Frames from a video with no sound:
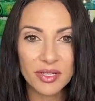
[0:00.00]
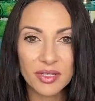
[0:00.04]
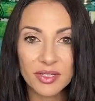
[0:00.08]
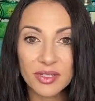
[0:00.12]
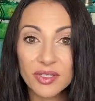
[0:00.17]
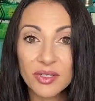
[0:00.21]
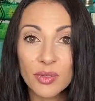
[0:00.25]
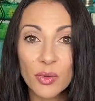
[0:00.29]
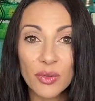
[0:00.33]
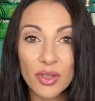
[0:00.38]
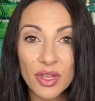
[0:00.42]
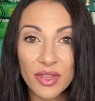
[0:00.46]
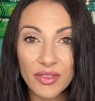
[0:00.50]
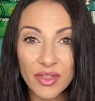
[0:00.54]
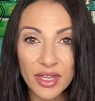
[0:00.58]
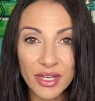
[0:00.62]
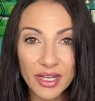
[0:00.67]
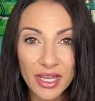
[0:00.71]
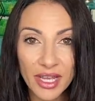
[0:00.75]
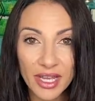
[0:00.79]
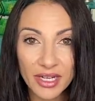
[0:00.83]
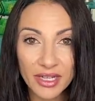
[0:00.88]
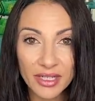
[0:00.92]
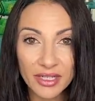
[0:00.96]
So they then
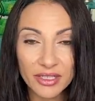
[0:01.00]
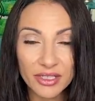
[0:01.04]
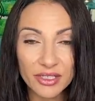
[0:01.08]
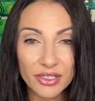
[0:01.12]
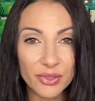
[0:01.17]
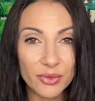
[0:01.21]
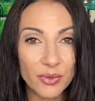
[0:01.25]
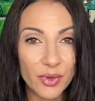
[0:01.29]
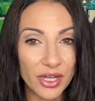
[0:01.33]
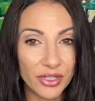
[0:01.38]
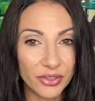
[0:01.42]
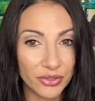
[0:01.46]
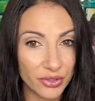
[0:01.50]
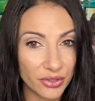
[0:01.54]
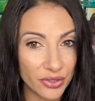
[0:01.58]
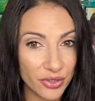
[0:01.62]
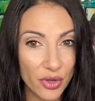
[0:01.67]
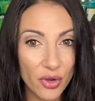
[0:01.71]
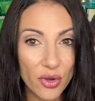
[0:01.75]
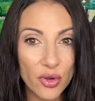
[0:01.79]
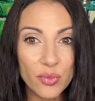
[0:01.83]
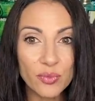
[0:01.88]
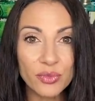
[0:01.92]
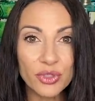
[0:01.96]
headed to Hunter's
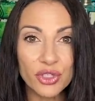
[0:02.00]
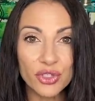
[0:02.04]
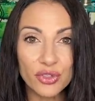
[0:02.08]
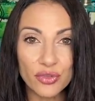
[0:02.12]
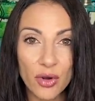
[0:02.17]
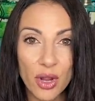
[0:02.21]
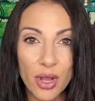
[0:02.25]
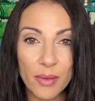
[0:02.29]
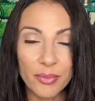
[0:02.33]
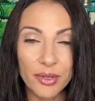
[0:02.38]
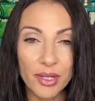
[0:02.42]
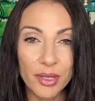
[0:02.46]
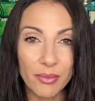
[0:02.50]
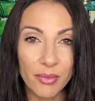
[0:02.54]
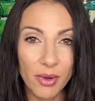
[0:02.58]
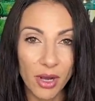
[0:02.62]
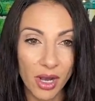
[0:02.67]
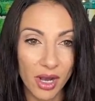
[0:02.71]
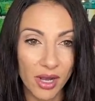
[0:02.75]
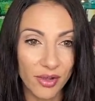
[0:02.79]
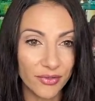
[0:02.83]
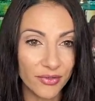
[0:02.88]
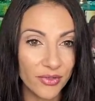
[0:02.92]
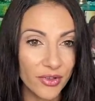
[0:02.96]
home to drop him
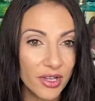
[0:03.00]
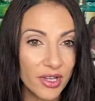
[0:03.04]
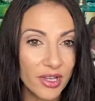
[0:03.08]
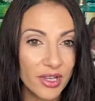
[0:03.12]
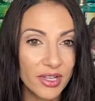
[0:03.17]
off.